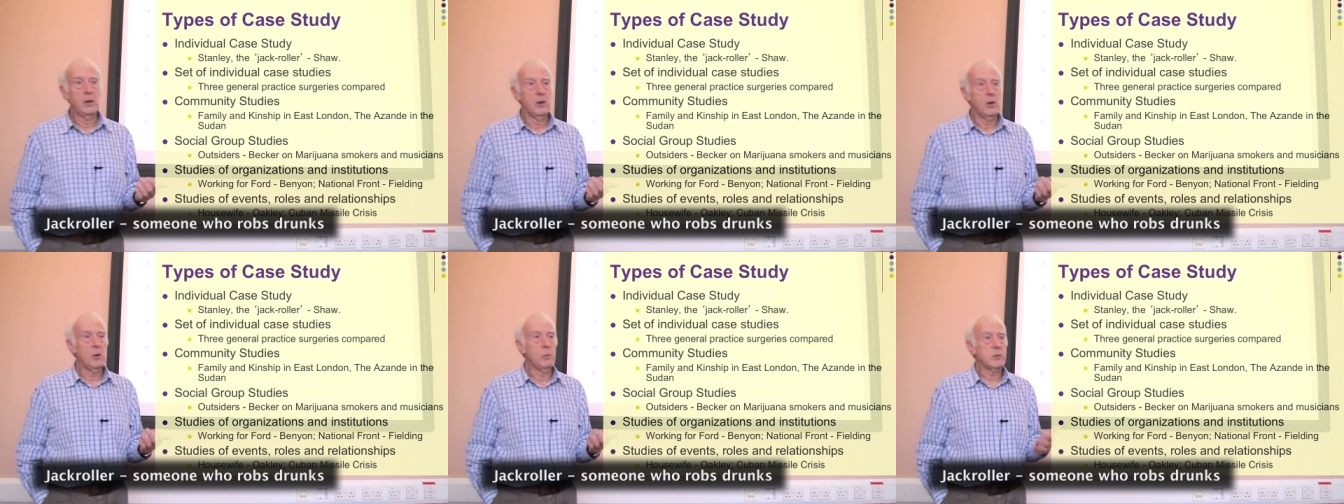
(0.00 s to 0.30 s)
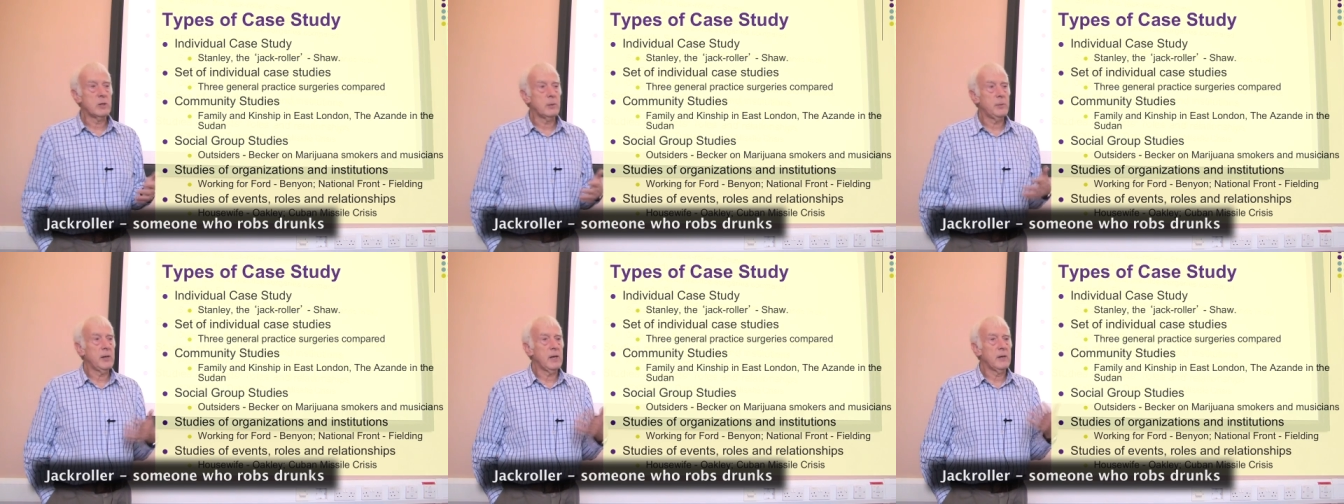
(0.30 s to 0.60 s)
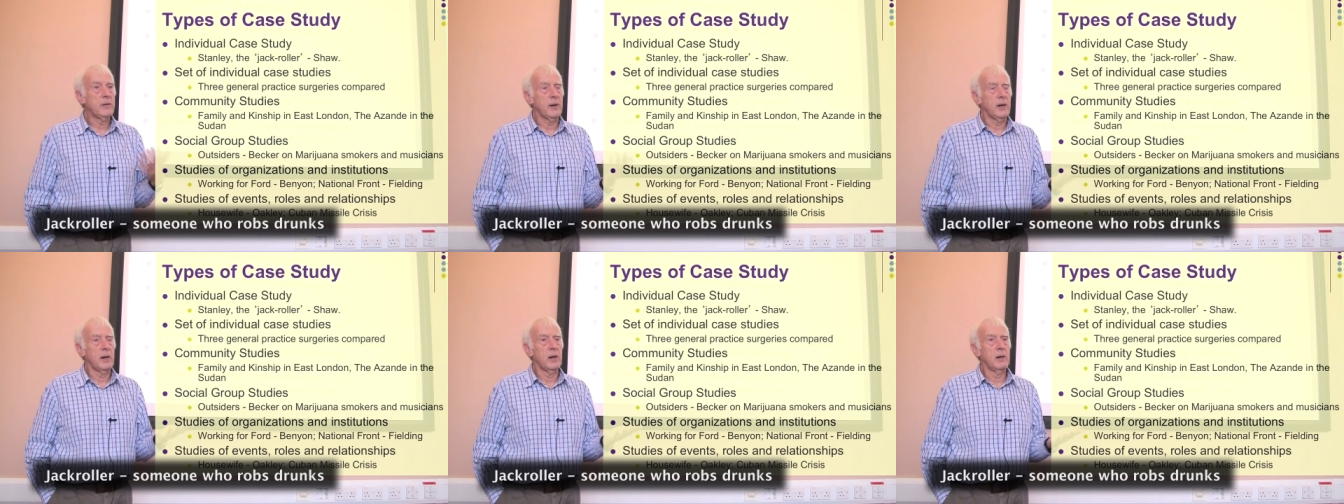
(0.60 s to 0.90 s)
who was a bit
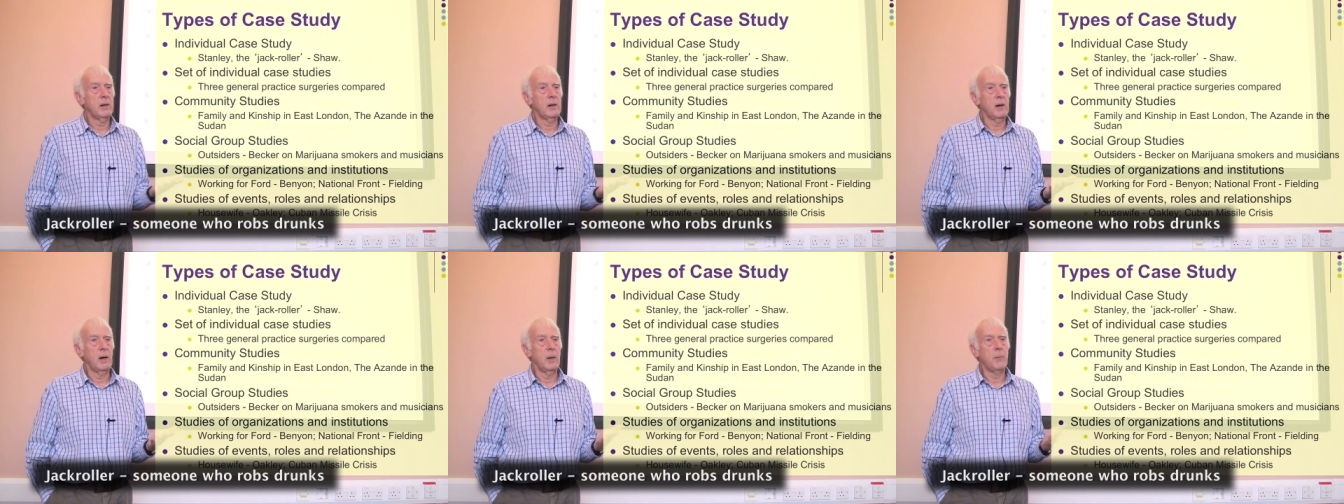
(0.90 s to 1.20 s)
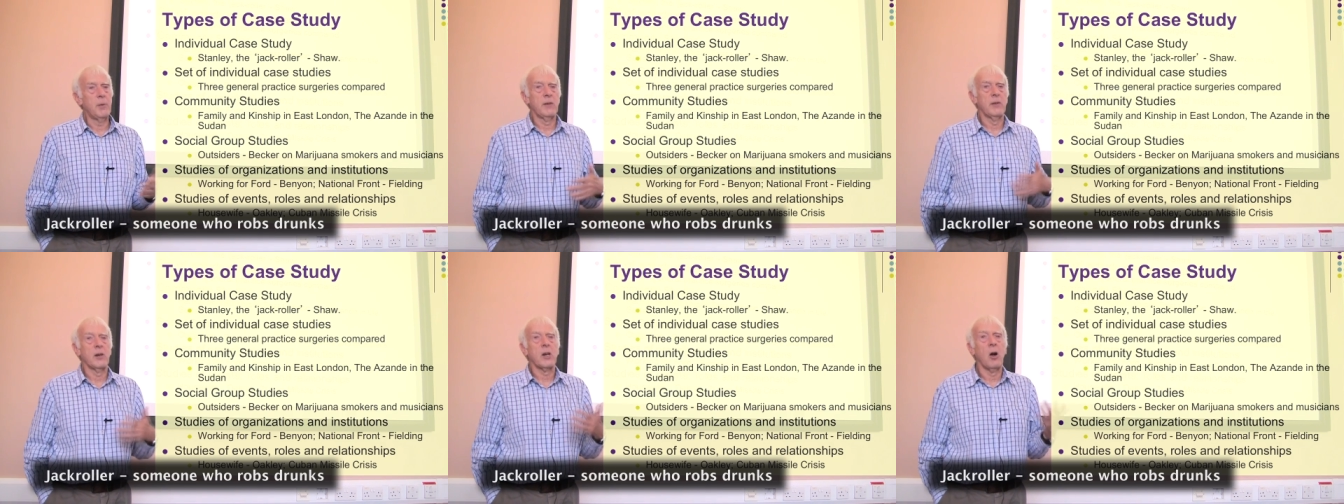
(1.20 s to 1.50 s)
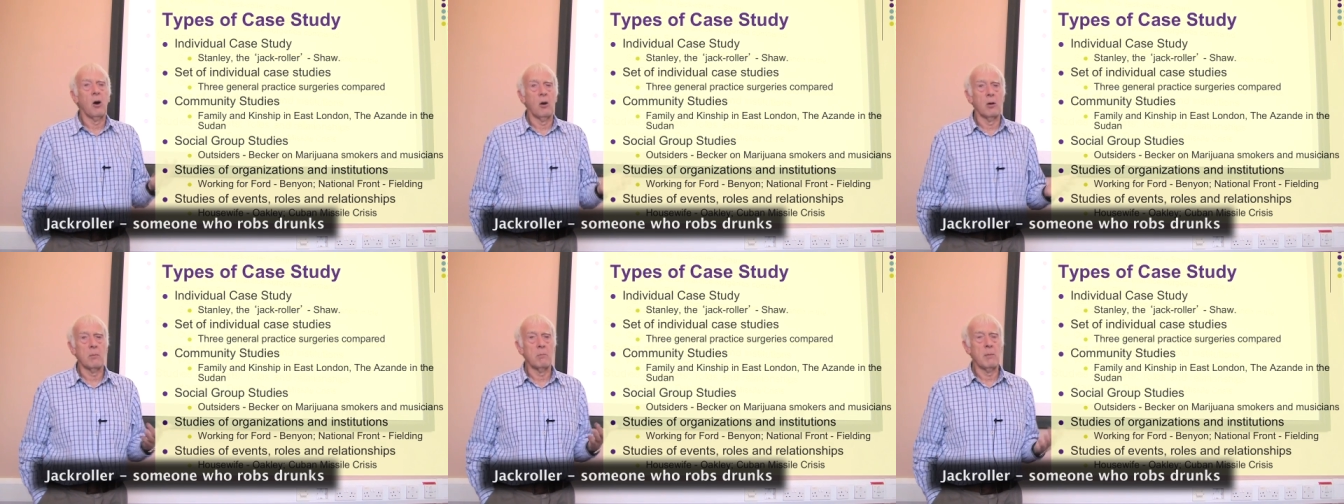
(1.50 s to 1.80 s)
of a
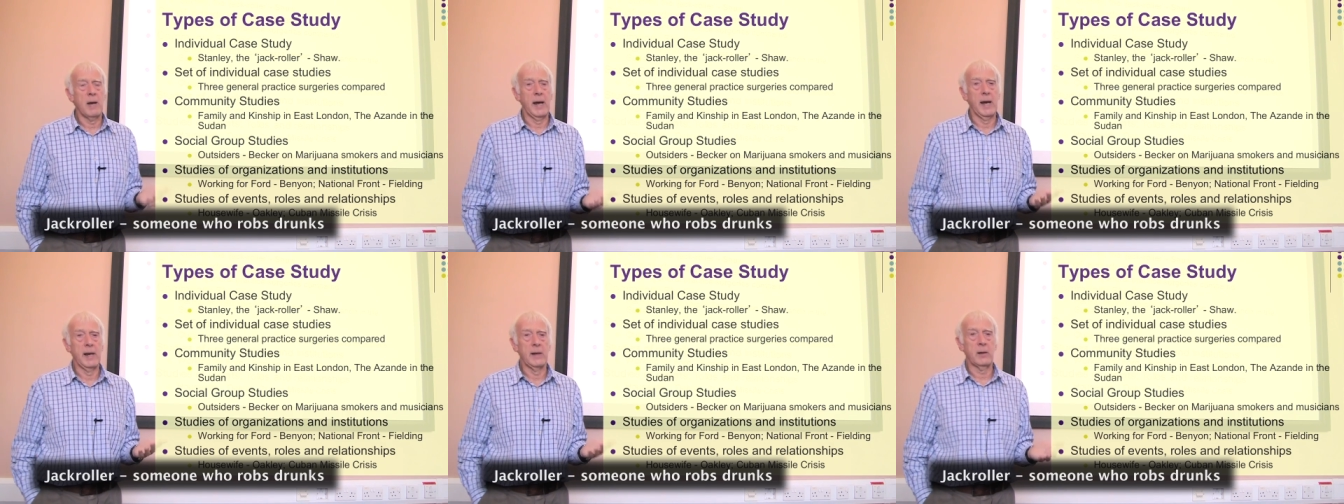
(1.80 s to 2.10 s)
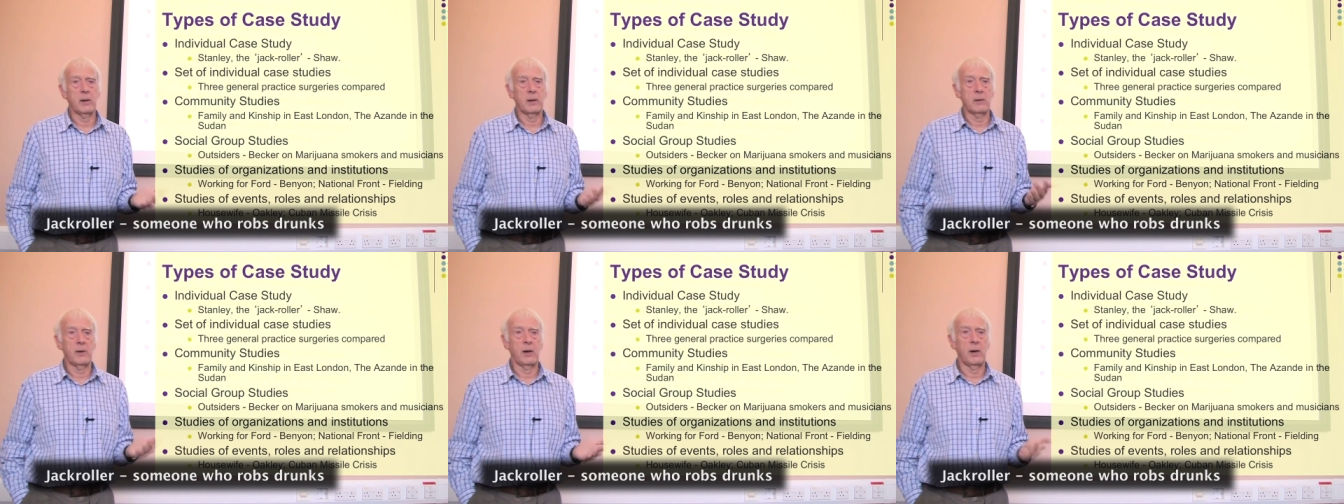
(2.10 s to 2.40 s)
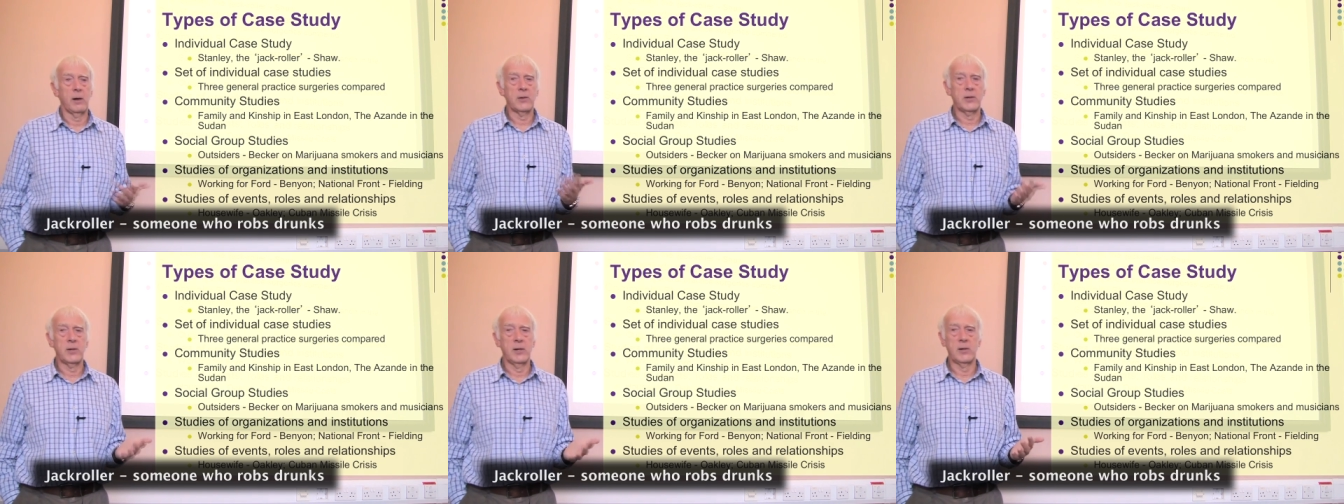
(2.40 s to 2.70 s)
con man, kind of
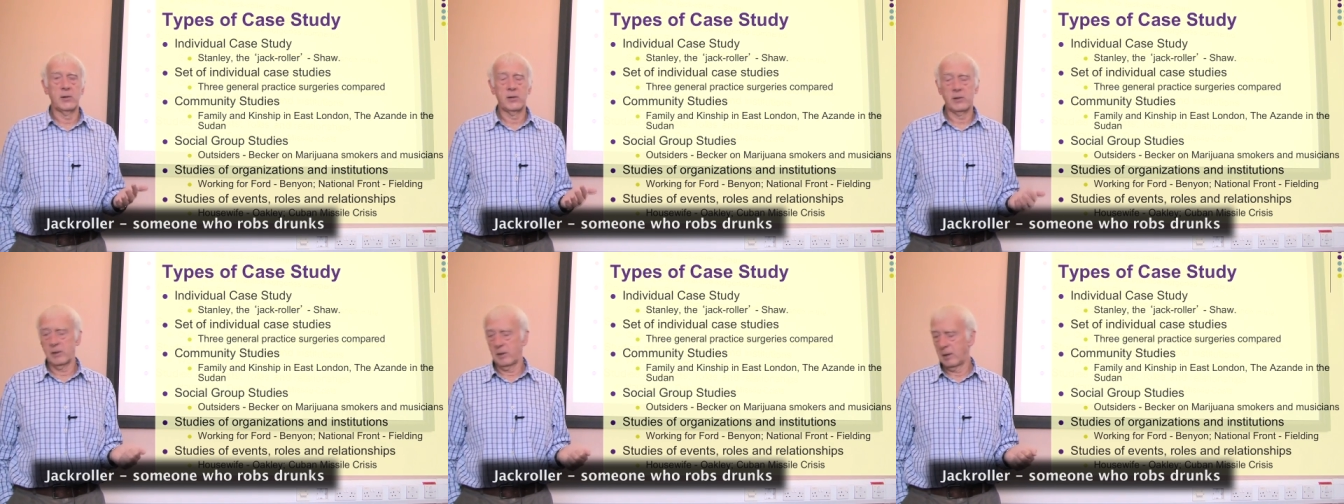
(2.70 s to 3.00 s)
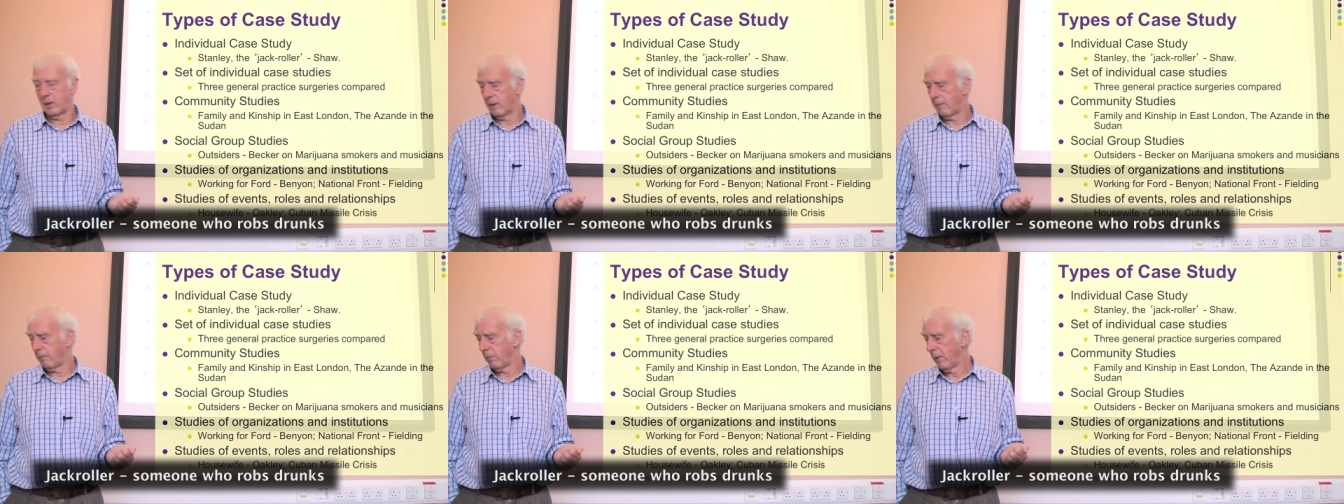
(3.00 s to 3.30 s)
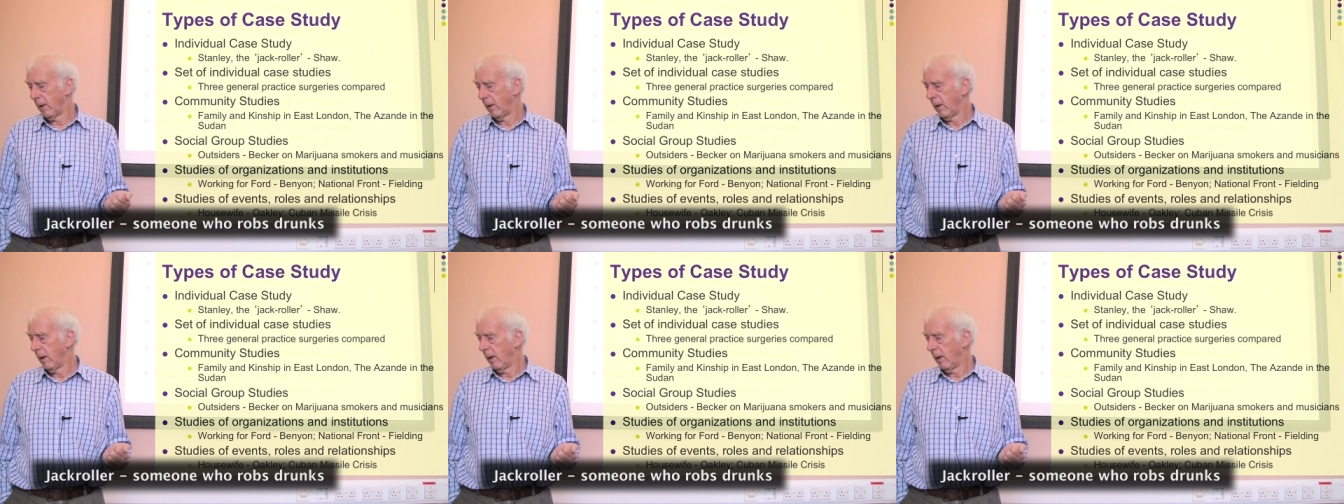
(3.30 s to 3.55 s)
artist. The